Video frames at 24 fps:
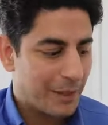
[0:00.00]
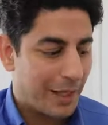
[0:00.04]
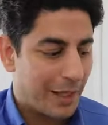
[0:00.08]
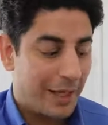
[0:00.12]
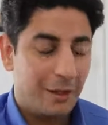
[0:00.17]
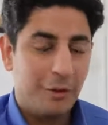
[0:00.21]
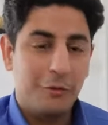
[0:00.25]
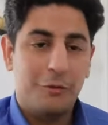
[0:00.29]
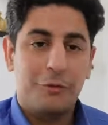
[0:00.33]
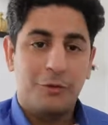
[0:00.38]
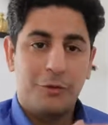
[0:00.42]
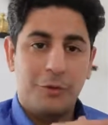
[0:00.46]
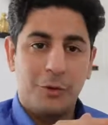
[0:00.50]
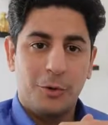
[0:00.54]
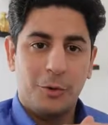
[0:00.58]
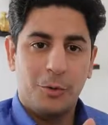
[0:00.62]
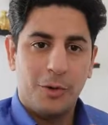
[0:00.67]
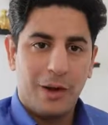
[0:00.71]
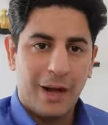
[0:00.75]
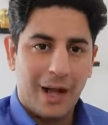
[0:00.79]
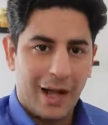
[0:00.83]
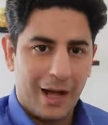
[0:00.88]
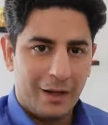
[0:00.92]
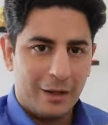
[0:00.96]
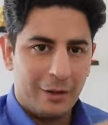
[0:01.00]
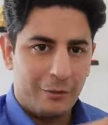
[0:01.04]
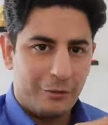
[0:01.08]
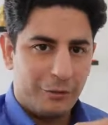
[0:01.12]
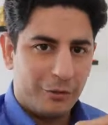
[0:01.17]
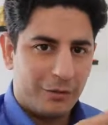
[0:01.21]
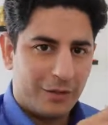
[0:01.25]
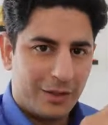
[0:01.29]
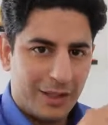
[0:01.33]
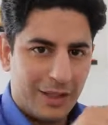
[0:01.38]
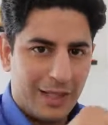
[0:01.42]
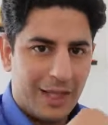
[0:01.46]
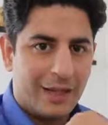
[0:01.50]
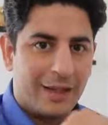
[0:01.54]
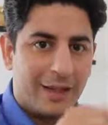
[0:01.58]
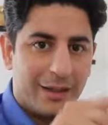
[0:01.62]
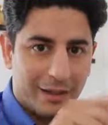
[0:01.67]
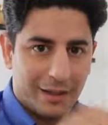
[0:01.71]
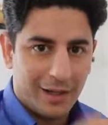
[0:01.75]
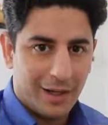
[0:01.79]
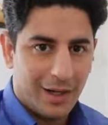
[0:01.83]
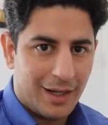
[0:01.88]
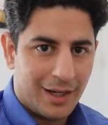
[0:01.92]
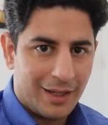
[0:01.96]
And if you see like
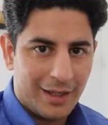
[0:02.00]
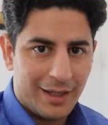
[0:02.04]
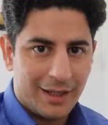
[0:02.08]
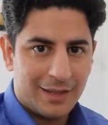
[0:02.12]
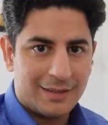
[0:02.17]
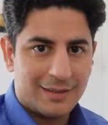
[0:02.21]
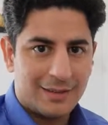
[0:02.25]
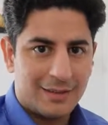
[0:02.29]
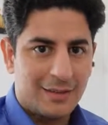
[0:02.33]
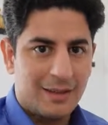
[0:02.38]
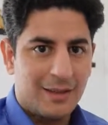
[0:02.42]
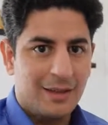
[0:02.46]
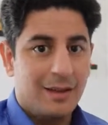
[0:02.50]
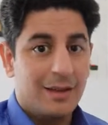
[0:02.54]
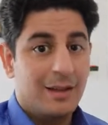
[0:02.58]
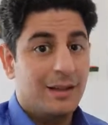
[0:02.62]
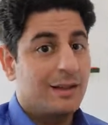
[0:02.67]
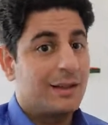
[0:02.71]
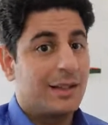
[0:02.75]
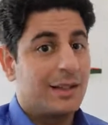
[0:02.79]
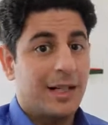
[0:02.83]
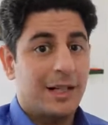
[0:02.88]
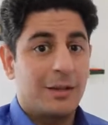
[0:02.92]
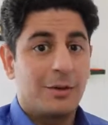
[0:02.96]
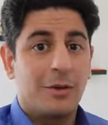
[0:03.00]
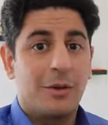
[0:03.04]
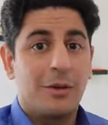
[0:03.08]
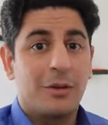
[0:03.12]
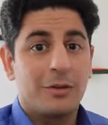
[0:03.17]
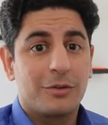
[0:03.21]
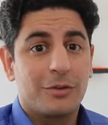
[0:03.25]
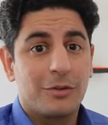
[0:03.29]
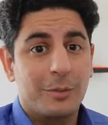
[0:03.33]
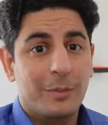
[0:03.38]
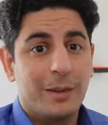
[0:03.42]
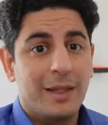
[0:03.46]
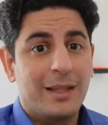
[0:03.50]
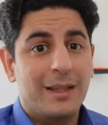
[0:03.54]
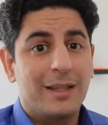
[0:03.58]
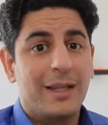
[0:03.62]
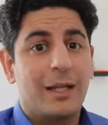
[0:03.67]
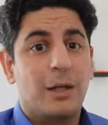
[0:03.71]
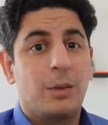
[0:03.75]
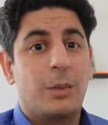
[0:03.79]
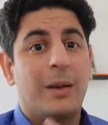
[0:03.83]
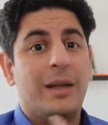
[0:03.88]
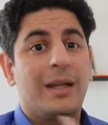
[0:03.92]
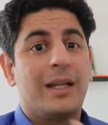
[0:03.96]
a dark X, that could also mean
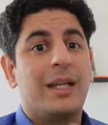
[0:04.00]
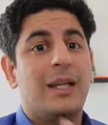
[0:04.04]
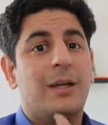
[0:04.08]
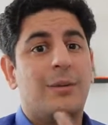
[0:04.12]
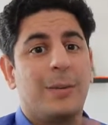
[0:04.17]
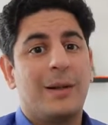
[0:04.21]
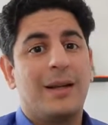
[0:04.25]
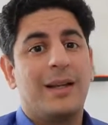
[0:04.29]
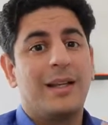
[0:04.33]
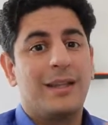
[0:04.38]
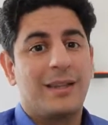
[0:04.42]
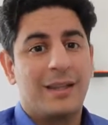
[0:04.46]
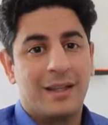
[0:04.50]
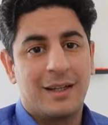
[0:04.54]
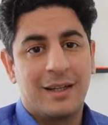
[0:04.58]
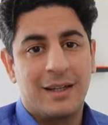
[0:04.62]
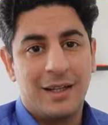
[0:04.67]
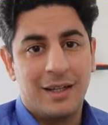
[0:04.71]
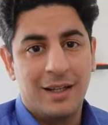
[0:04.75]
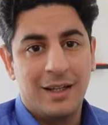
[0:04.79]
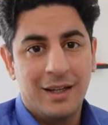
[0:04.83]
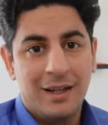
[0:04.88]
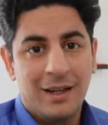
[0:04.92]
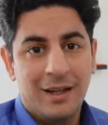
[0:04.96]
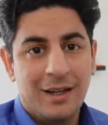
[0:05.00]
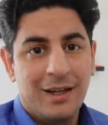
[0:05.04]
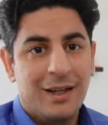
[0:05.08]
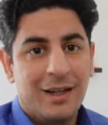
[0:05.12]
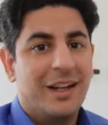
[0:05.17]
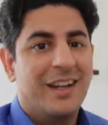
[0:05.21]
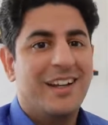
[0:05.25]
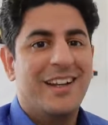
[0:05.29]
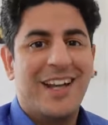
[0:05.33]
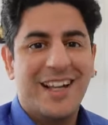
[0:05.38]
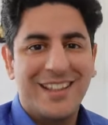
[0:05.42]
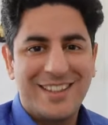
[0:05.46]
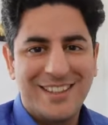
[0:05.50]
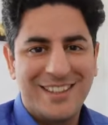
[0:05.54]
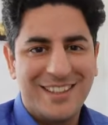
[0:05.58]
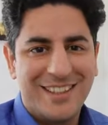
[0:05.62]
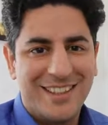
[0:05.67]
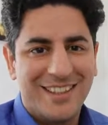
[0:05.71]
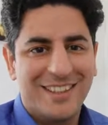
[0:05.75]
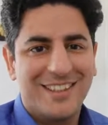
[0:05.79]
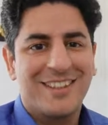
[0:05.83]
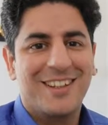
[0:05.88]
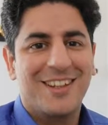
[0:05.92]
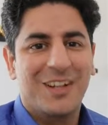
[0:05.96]
that 2023, next
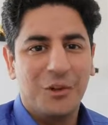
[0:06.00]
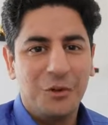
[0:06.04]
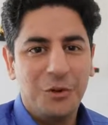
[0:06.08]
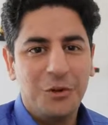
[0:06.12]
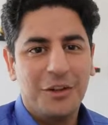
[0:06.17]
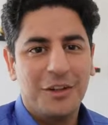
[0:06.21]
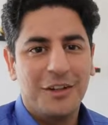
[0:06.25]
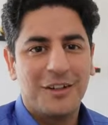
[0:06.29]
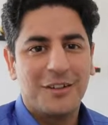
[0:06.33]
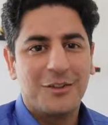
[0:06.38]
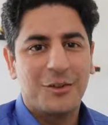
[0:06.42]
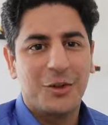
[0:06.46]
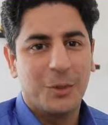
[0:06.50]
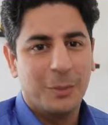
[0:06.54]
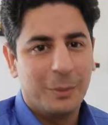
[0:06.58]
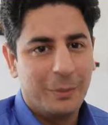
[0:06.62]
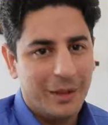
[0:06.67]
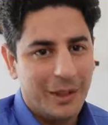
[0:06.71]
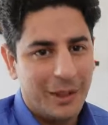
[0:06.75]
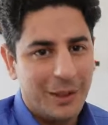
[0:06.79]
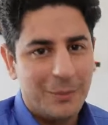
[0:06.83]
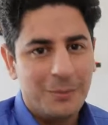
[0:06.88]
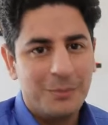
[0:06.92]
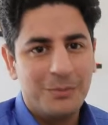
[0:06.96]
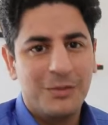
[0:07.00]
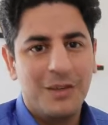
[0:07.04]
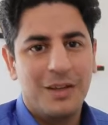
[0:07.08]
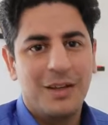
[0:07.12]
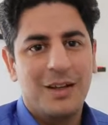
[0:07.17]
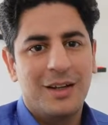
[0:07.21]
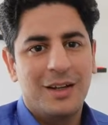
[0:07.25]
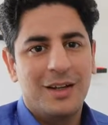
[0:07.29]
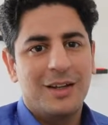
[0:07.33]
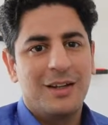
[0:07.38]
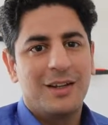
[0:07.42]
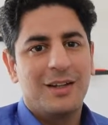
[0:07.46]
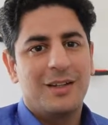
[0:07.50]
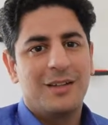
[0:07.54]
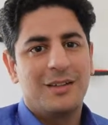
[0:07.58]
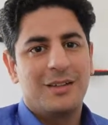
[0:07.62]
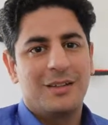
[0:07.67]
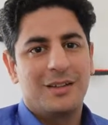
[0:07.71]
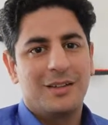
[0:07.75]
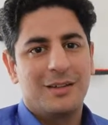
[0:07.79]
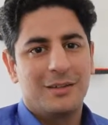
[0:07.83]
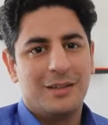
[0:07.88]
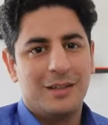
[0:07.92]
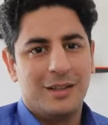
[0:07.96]
year, the new year, could be
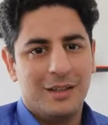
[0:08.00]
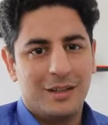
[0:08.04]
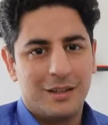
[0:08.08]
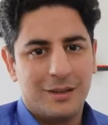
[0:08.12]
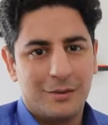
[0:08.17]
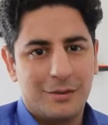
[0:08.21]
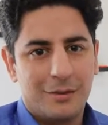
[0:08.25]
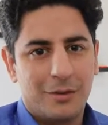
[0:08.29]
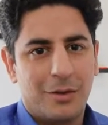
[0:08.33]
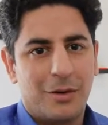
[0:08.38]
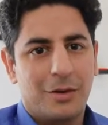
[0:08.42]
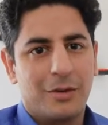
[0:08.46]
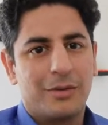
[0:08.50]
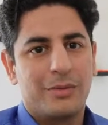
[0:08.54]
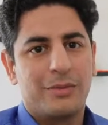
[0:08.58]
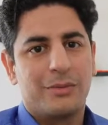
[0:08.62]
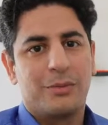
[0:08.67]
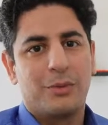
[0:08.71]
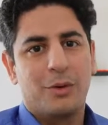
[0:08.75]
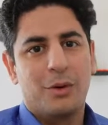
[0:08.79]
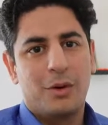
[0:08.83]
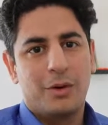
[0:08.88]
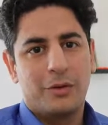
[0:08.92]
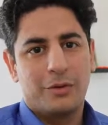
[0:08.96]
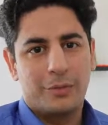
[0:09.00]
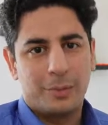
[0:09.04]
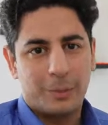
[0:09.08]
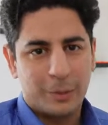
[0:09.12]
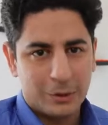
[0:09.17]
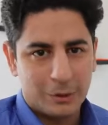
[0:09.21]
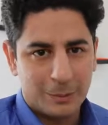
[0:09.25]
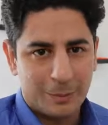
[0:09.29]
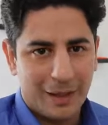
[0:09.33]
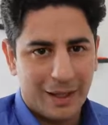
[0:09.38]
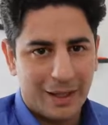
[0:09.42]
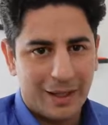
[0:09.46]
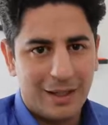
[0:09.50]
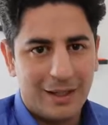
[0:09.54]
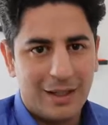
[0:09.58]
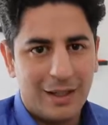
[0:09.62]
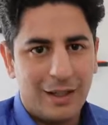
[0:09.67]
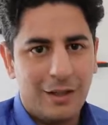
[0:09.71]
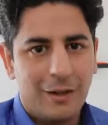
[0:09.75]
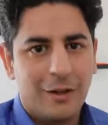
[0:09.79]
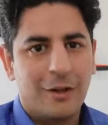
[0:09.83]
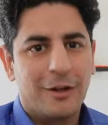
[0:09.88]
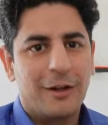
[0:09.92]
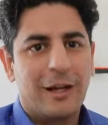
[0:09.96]
the year of full of
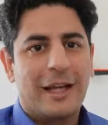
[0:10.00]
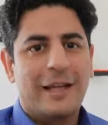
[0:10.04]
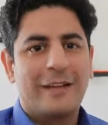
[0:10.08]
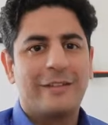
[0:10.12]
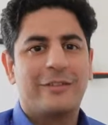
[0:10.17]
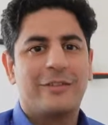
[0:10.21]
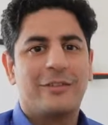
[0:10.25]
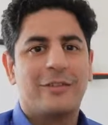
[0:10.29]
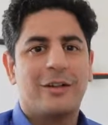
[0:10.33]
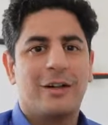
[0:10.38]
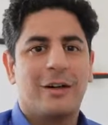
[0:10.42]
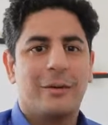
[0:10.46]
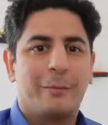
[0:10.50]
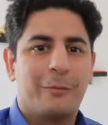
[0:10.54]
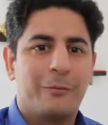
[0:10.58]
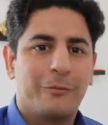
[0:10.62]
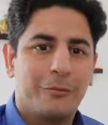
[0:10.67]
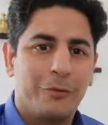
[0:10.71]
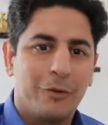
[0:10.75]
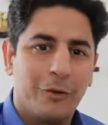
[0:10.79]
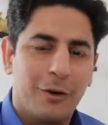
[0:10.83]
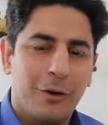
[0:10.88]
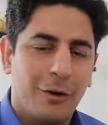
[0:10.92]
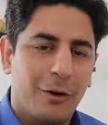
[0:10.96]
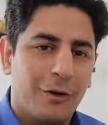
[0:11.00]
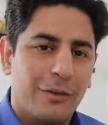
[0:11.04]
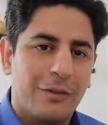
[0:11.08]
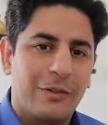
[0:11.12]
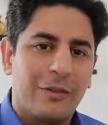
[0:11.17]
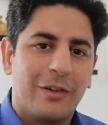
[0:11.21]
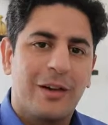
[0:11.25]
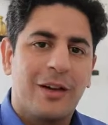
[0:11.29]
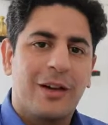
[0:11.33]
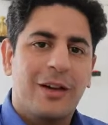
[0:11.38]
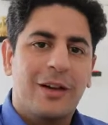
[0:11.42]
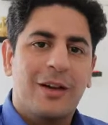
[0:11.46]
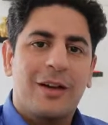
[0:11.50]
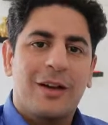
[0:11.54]
prosperity in your life, full of